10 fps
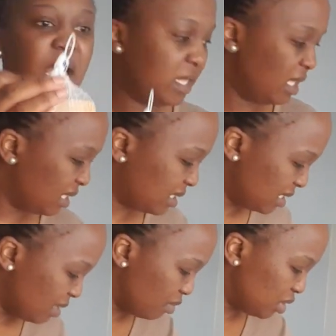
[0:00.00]
I think this
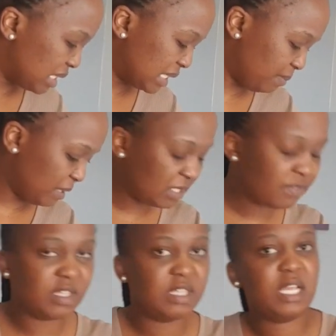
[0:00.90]
is the most
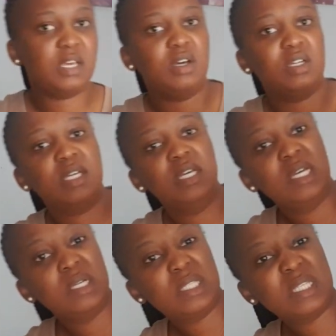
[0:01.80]
expensive thing that I got.
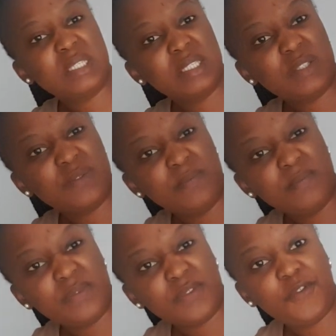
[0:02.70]
This is
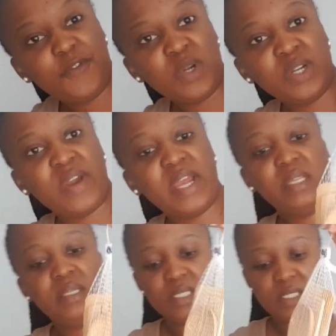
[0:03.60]
40
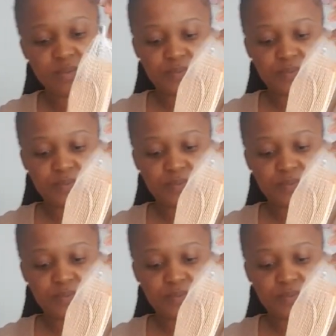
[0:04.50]
rand.